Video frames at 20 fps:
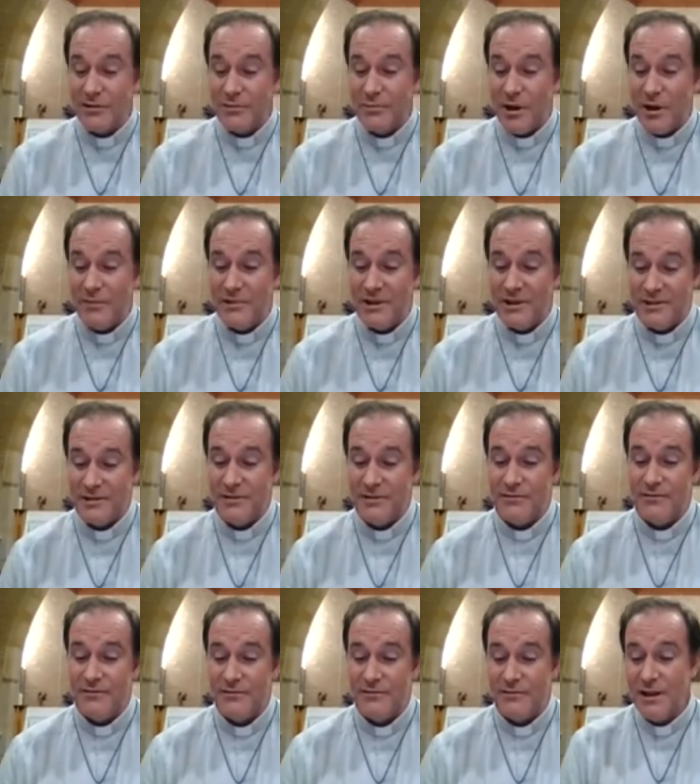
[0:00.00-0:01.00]
it by myself.
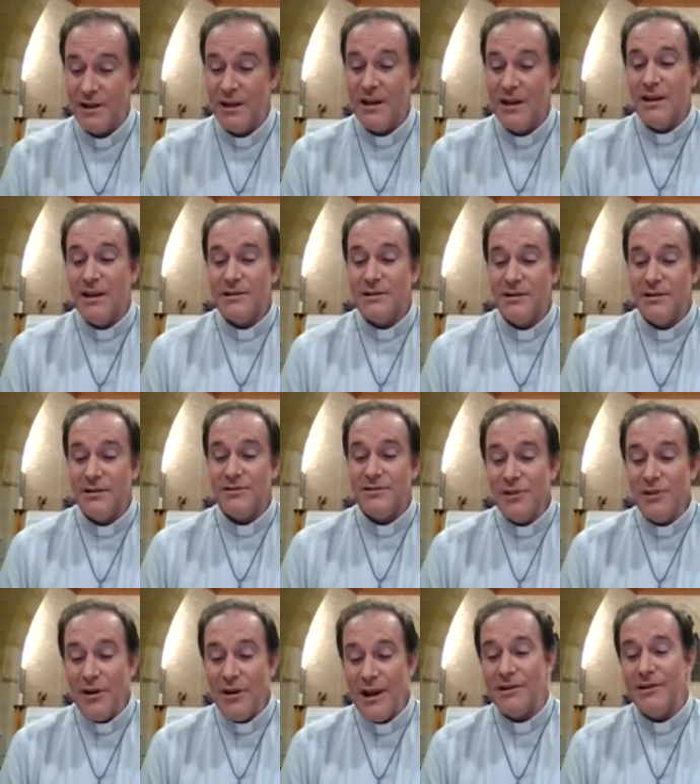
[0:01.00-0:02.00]
So he's
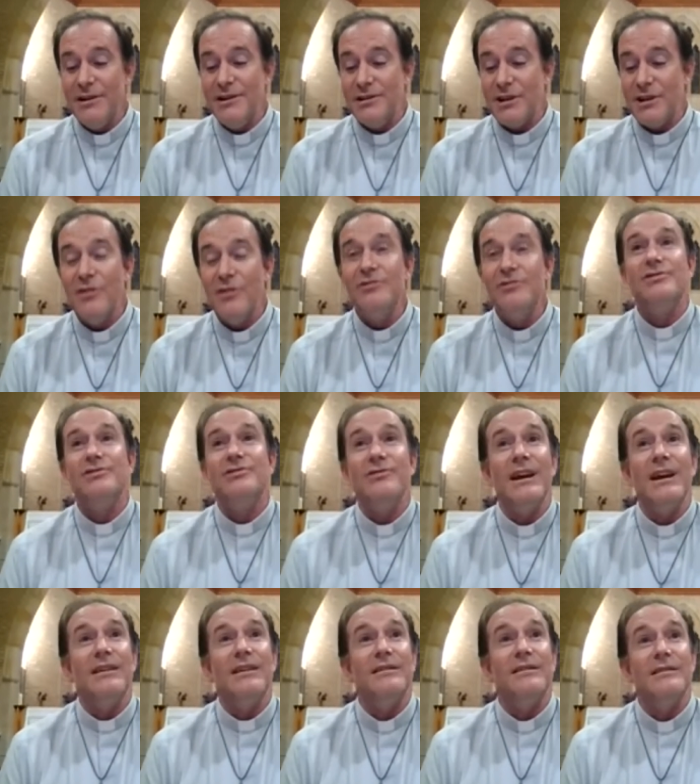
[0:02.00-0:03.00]
relying on his own
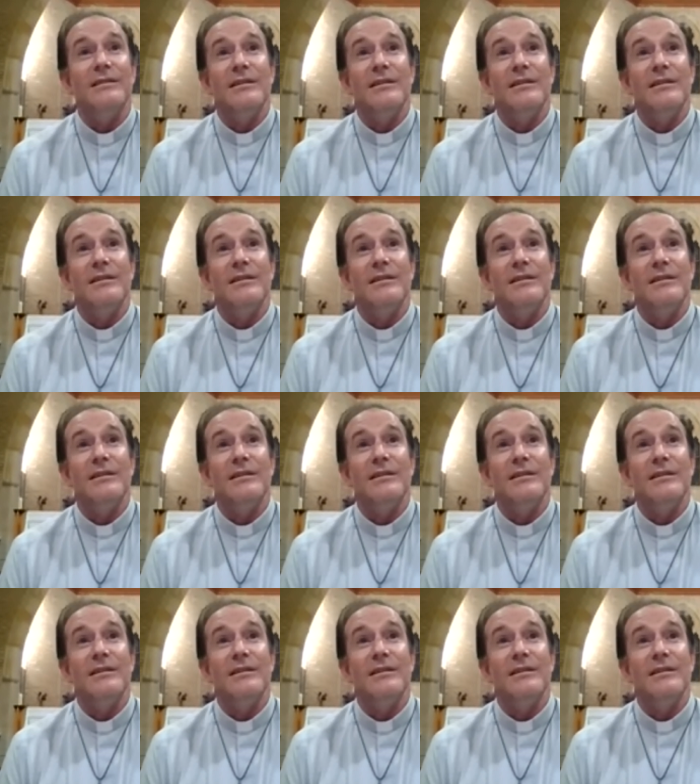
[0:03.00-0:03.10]
strength.